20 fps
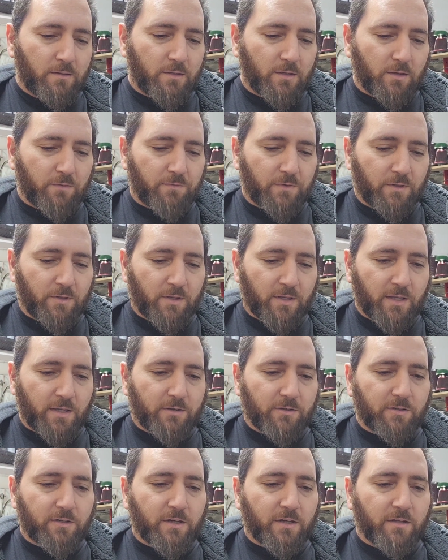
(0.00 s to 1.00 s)
So if you look at
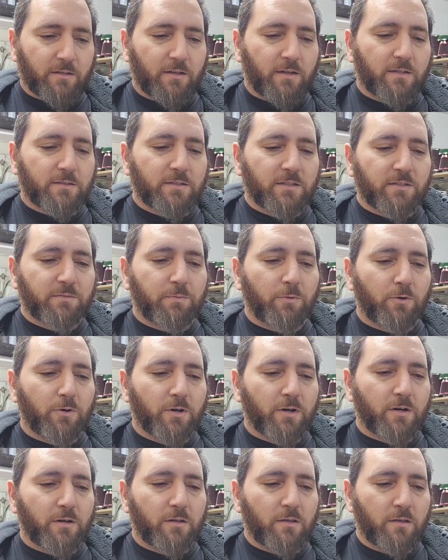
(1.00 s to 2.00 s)
your diagnostics
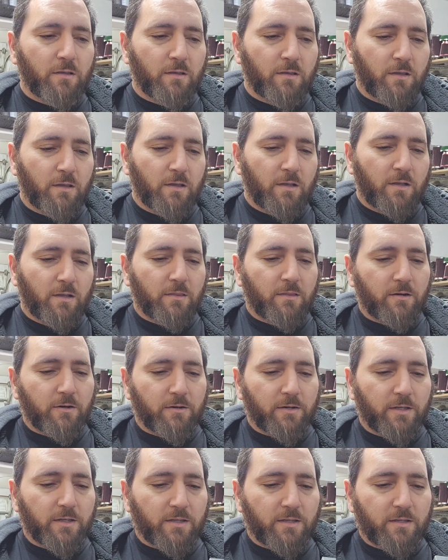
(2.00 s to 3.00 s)
port, there
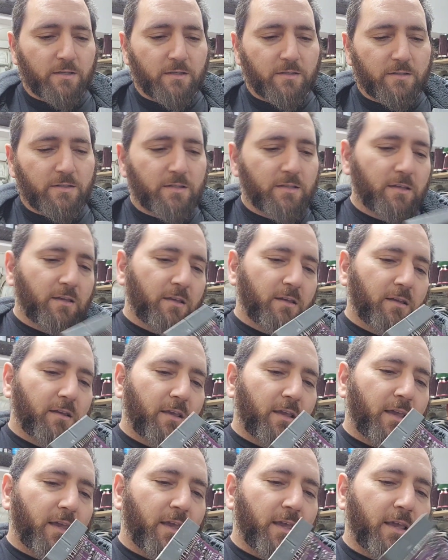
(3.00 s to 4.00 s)
is
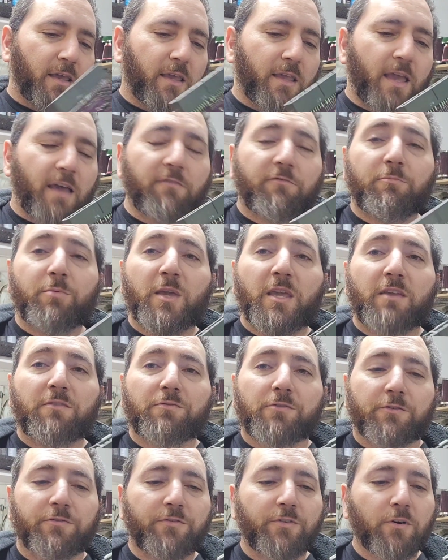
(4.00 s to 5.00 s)
a FP
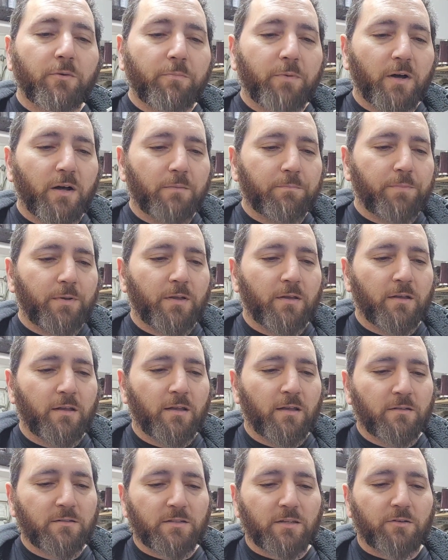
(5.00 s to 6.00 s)
for fuel pump
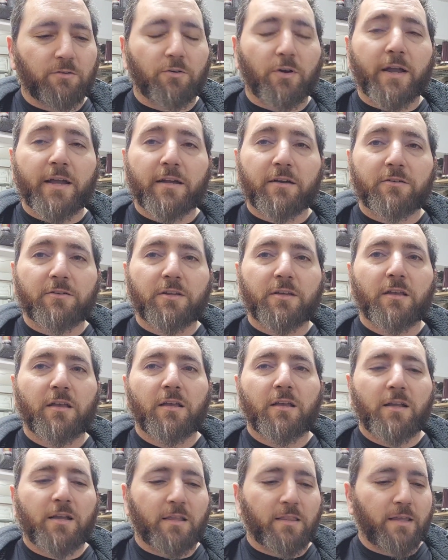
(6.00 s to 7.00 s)
to ground,
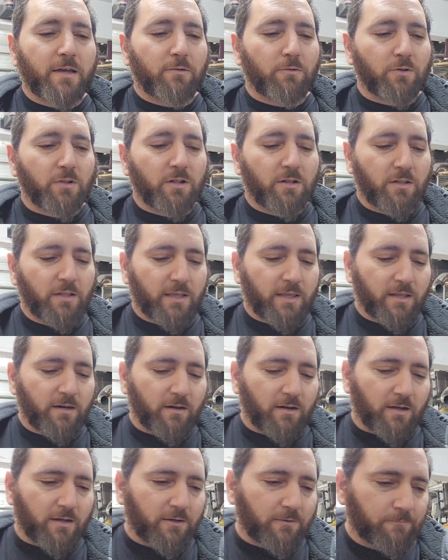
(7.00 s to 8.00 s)
and that will click it
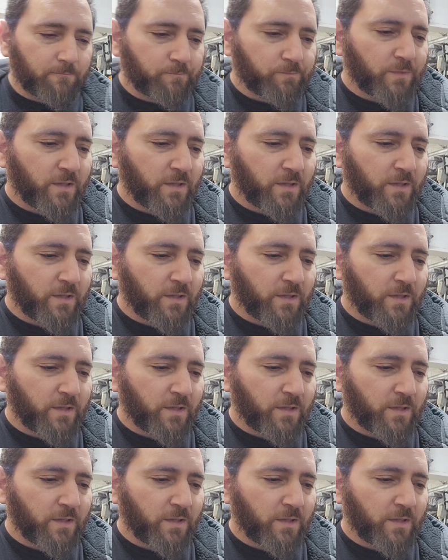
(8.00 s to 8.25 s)
on.